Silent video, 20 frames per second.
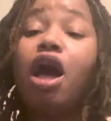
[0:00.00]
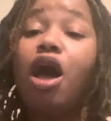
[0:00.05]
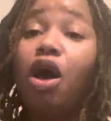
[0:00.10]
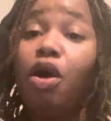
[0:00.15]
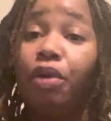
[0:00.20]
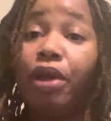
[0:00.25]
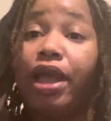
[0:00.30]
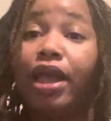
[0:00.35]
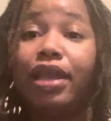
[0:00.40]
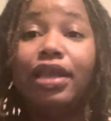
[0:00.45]

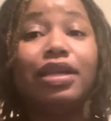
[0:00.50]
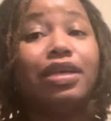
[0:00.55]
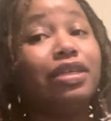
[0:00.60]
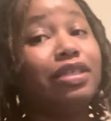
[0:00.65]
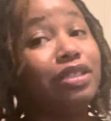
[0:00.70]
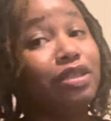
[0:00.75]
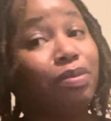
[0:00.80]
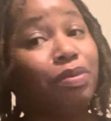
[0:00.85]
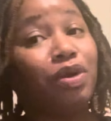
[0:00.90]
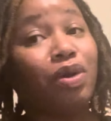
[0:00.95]
Okay,
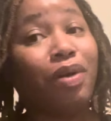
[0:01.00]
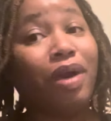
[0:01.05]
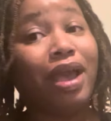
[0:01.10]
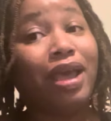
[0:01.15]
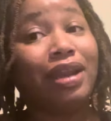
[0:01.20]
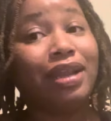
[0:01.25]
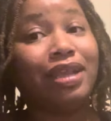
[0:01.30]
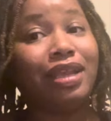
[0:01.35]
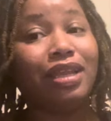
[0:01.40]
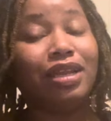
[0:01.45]
so I'm gonna go
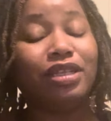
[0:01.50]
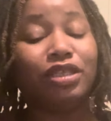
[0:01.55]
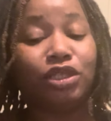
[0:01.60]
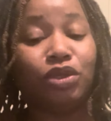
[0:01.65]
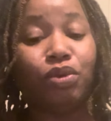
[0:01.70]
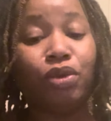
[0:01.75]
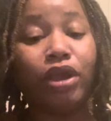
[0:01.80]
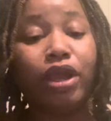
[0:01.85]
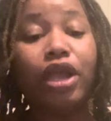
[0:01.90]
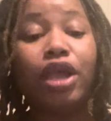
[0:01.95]
ahead and get
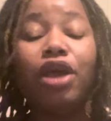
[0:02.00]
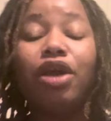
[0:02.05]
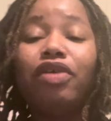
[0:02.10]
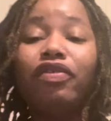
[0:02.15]
into it.